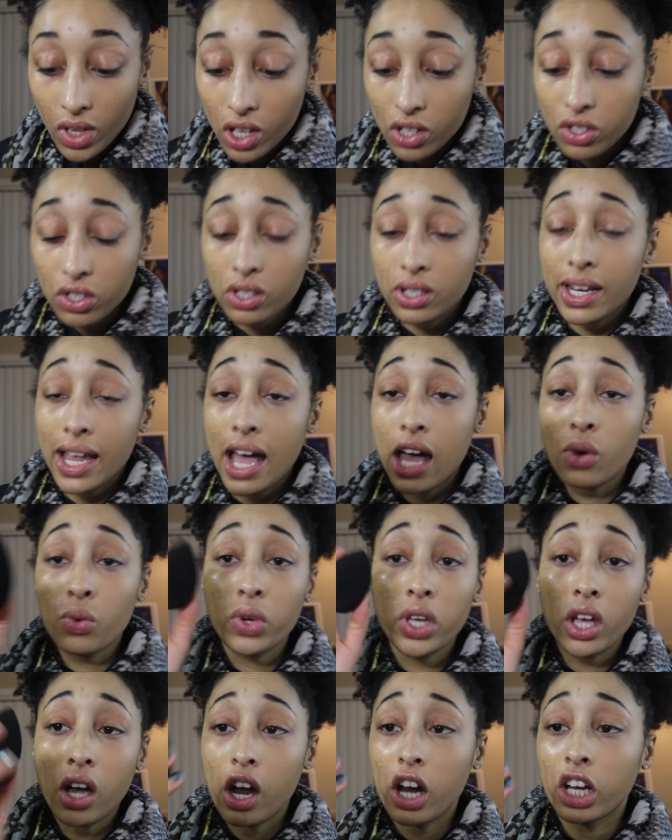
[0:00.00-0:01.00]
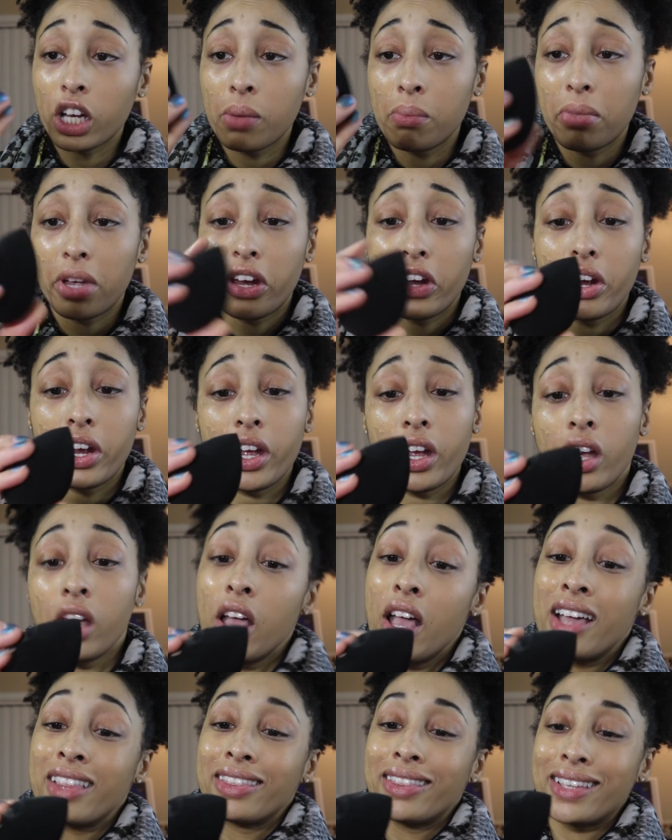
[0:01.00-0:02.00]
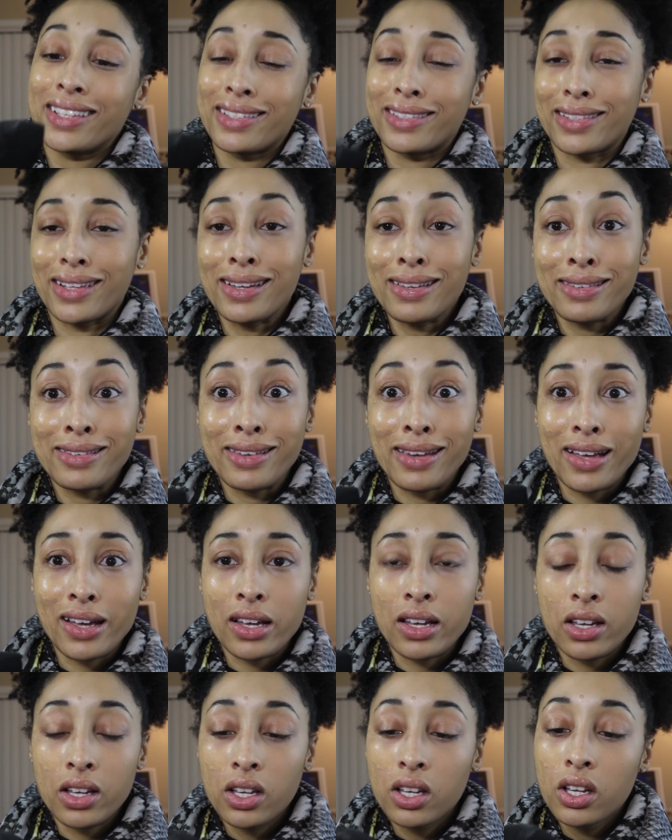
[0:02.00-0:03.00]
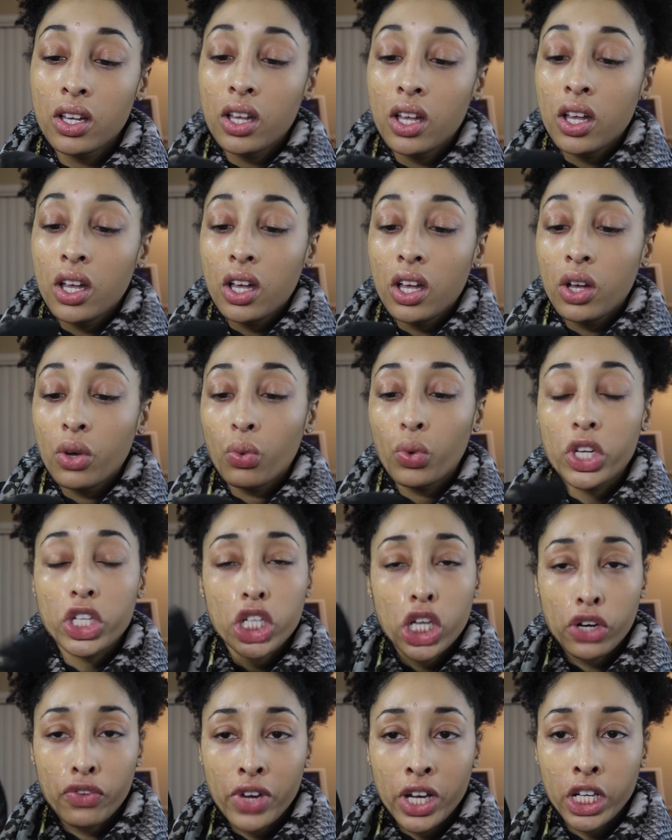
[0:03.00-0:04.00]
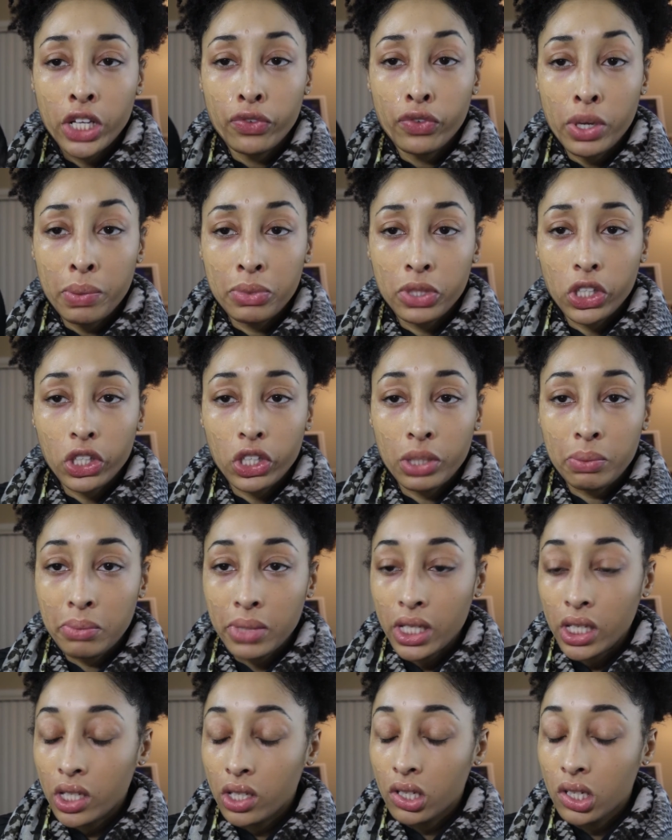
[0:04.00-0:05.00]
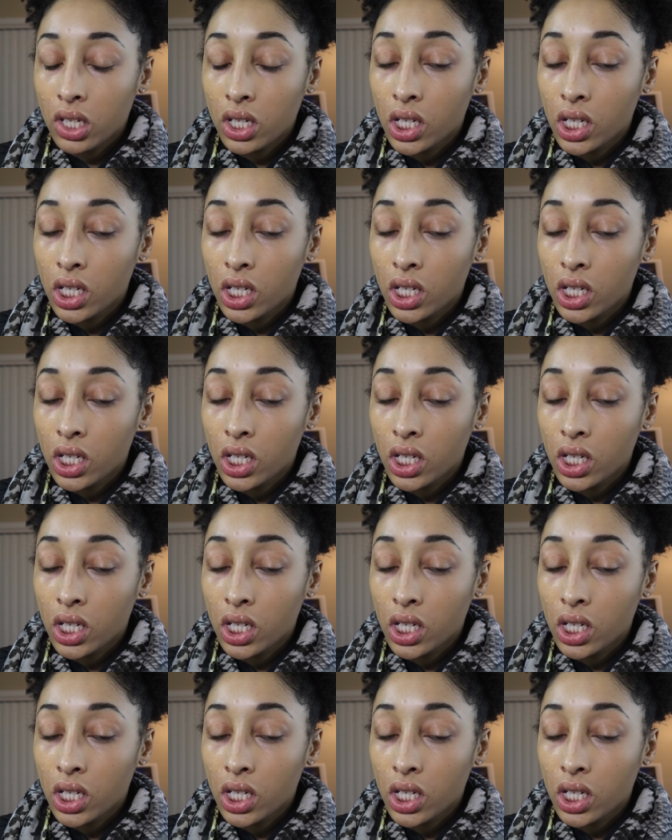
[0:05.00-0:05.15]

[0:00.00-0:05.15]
So now we are comparing the Zenda, which already ripped on me.